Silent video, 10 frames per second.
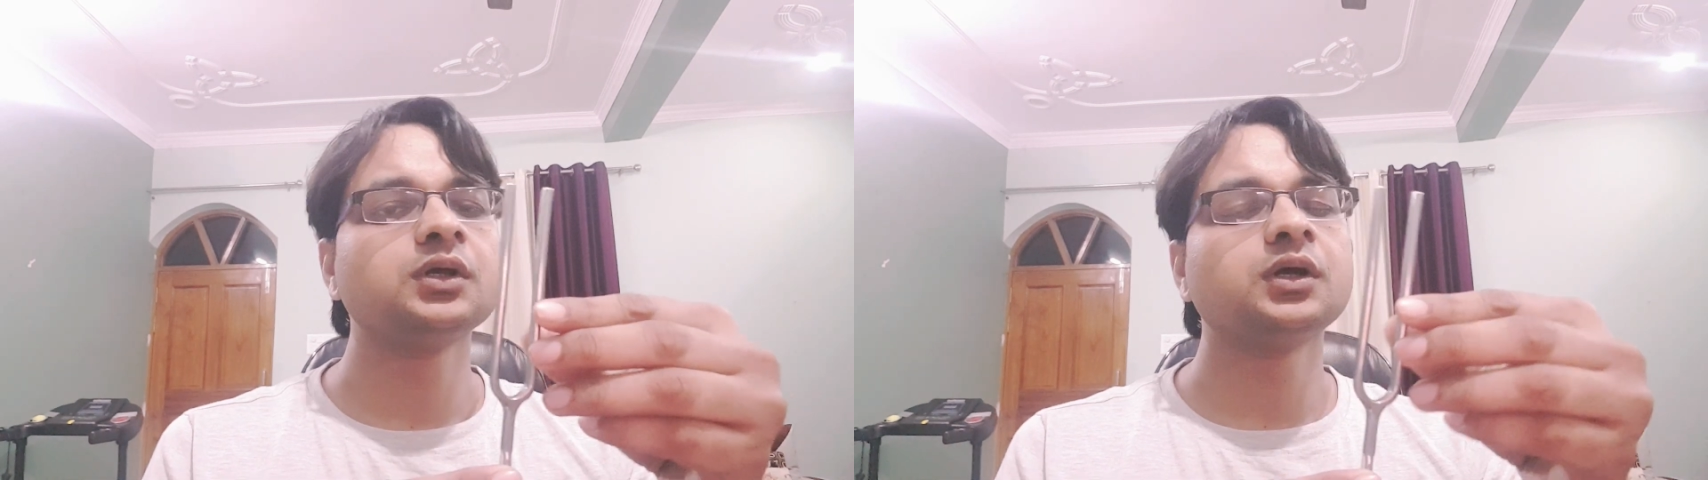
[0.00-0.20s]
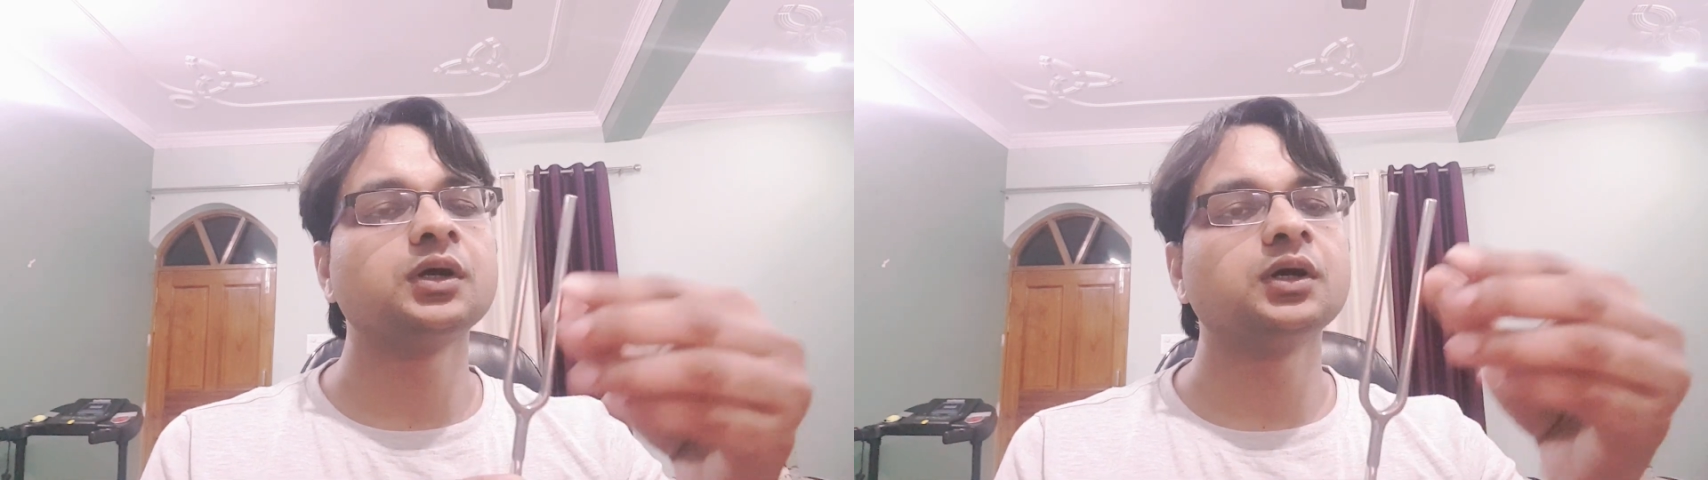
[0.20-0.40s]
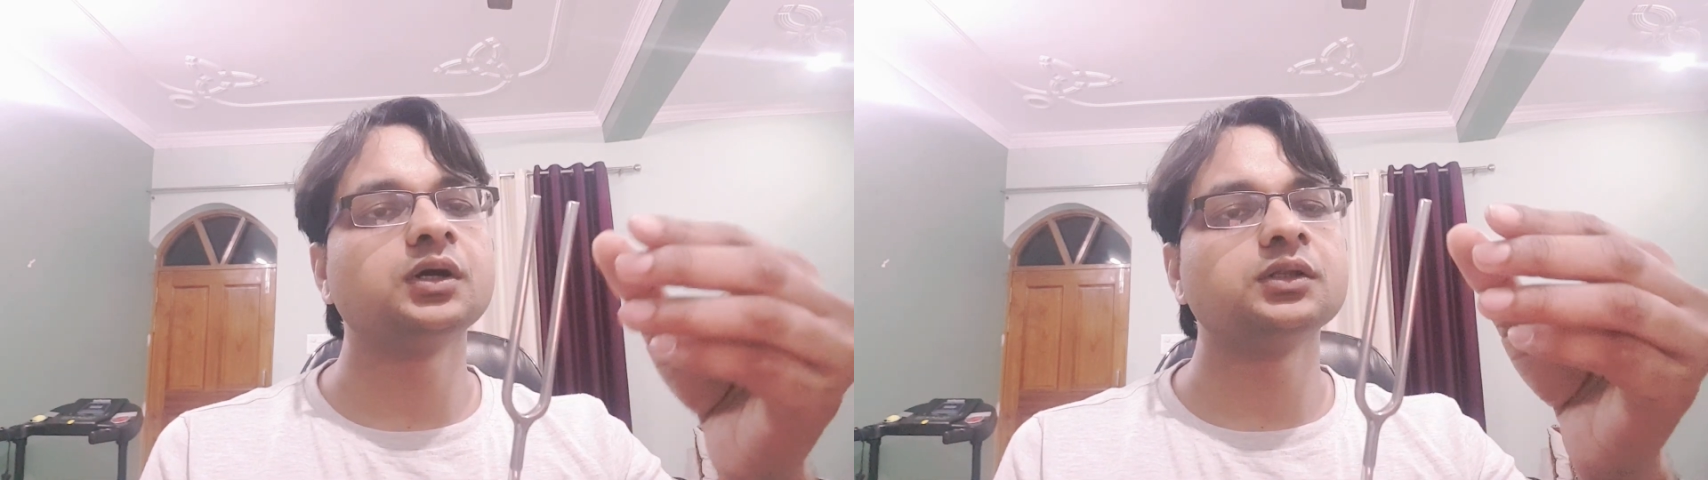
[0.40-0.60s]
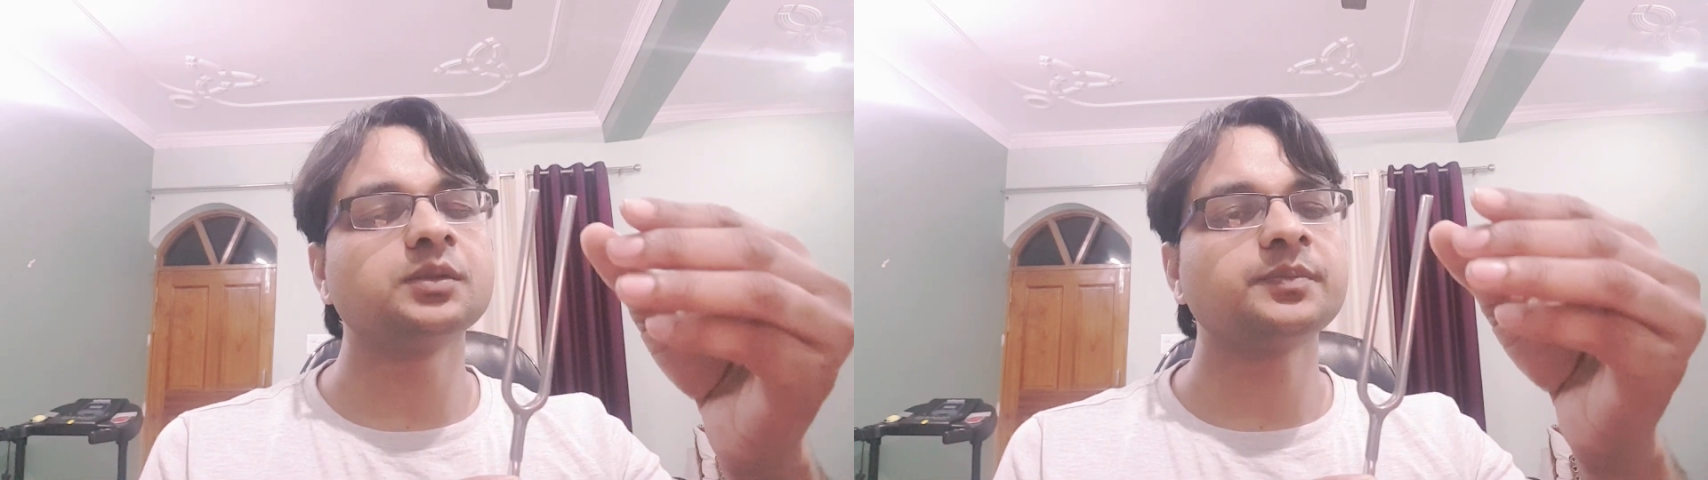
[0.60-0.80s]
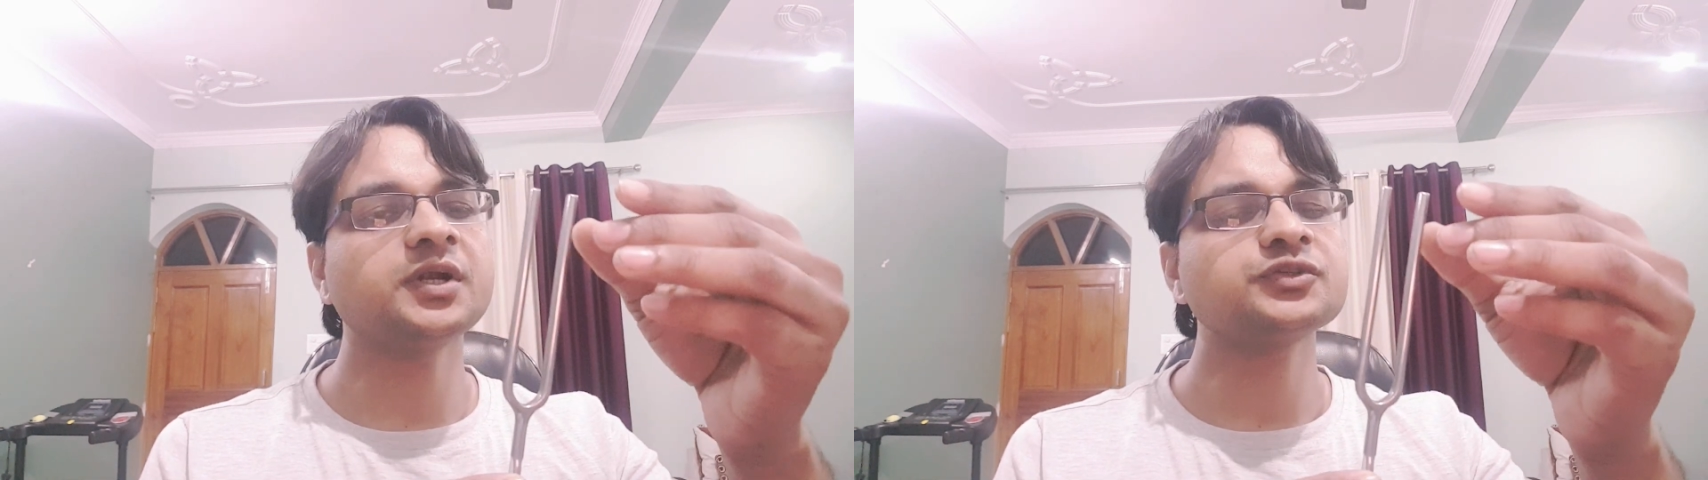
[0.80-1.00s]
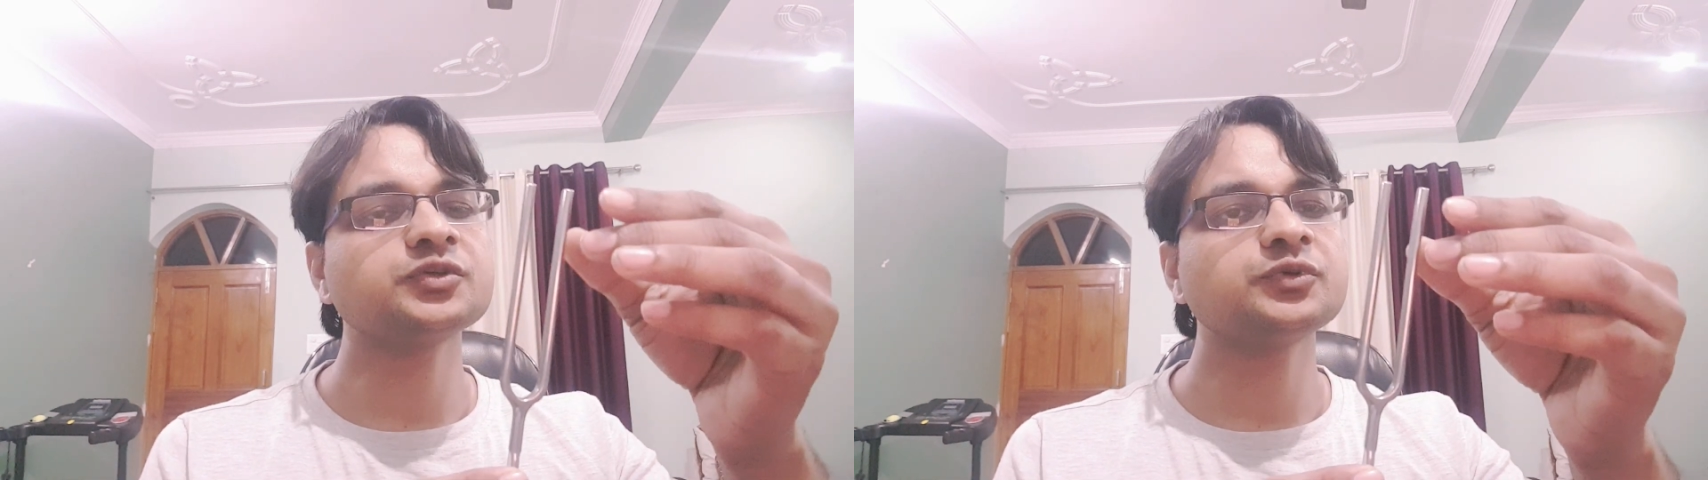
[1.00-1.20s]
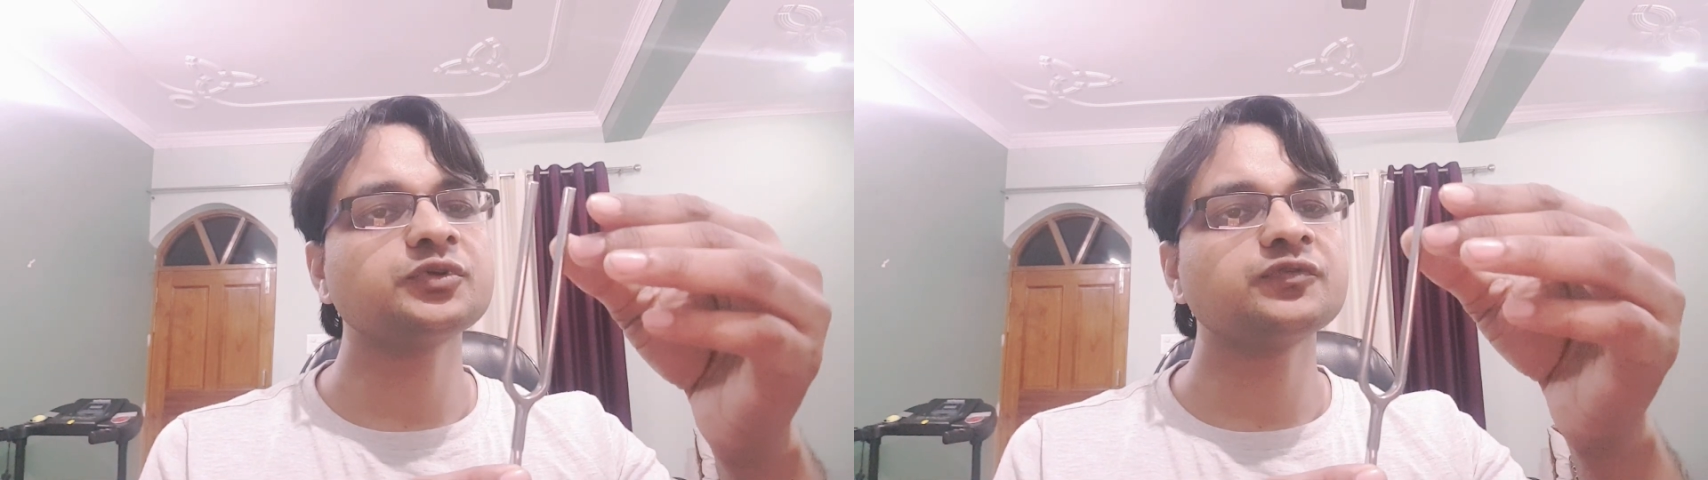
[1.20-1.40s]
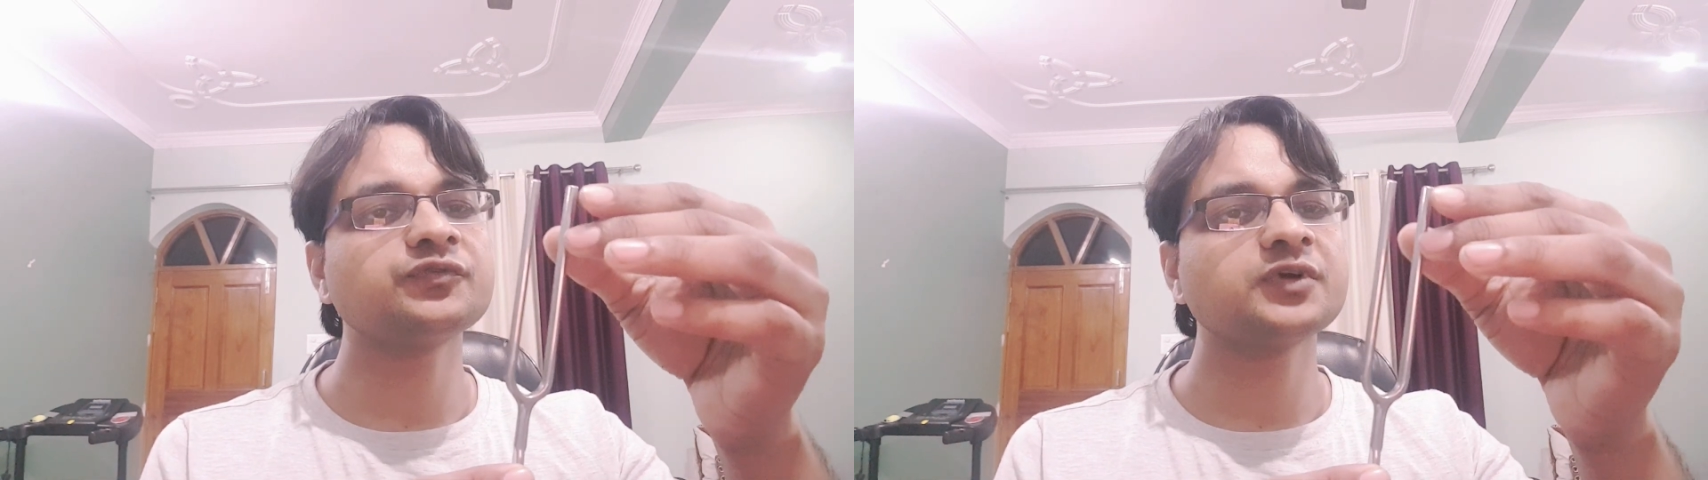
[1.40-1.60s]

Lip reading: The parts of the tuning